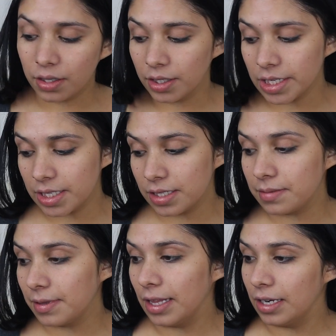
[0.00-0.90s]
This has
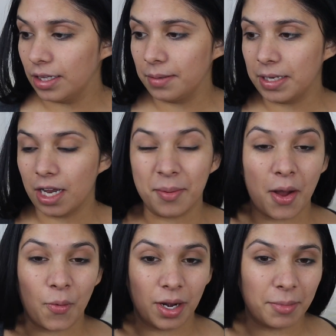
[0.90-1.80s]
literally become
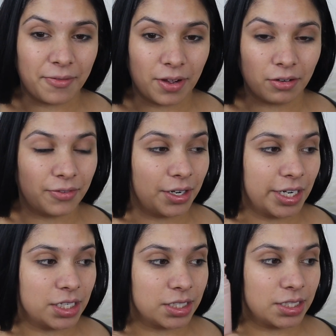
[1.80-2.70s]
one of my favorite
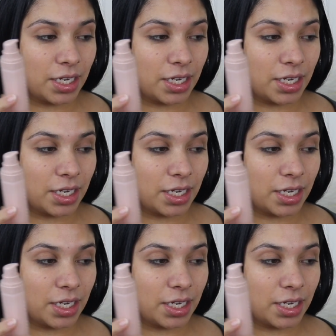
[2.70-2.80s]
foundations.